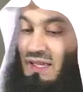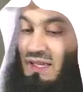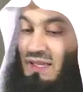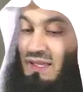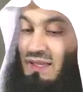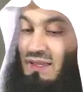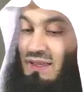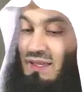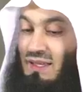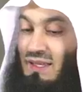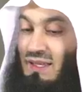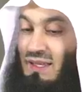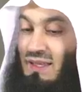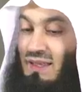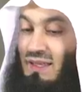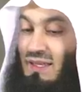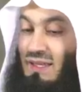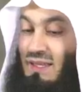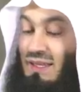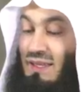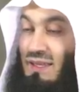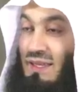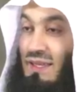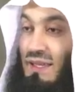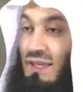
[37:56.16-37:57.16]

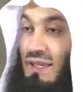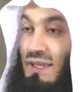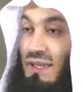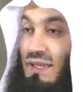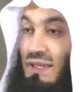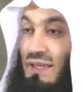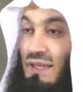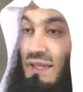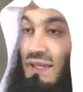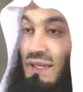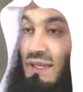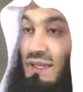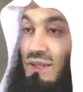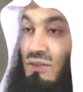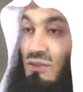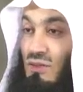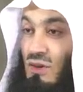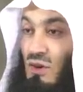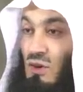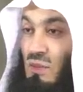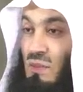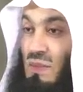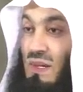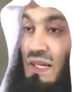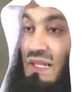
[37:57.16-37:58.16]

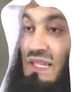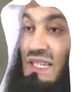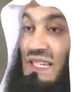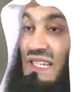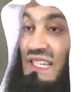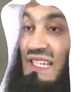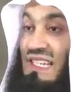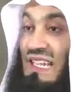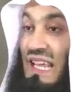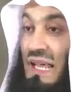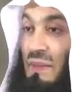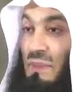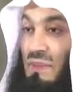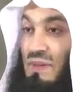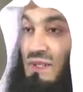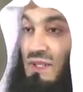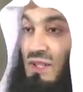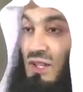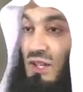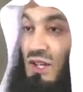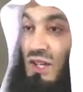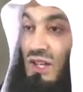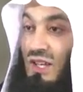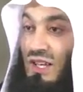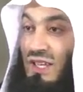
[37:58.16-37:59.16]
the rope had
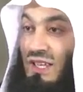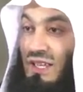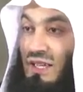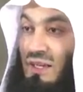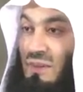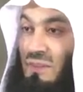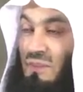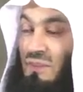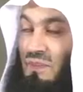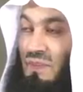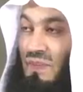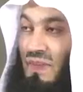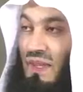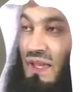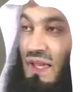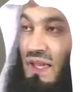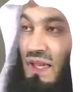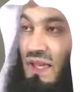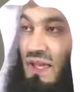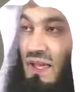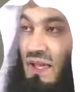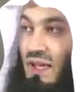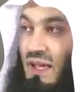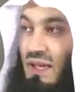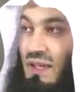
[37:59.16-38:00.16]
snapped earlier.
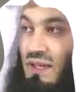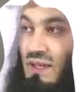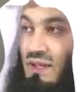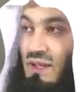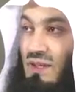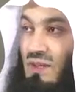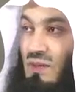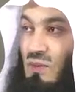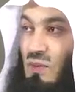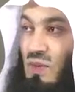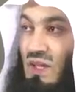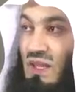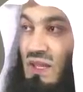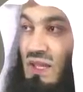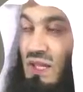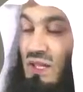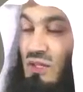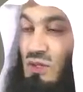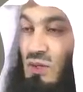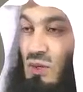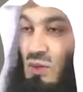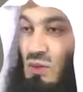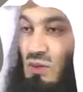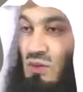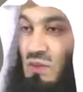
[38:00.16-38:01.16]
And
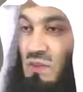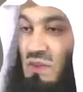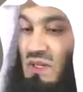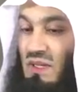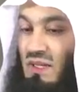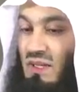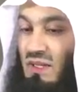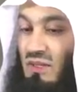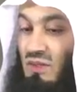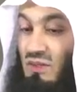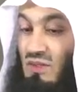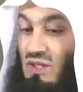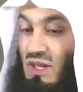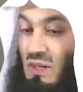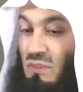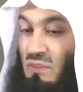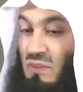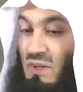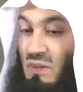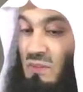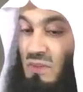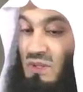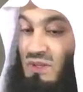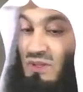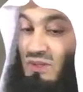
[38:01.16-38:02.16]
when they told me, you're
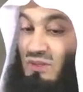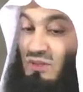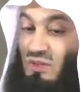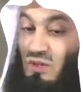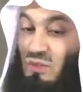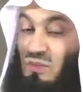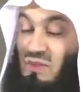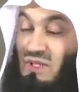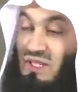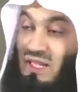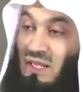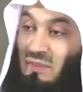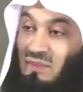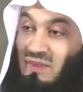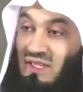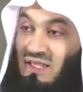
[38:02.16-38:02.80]
jumping, but the rope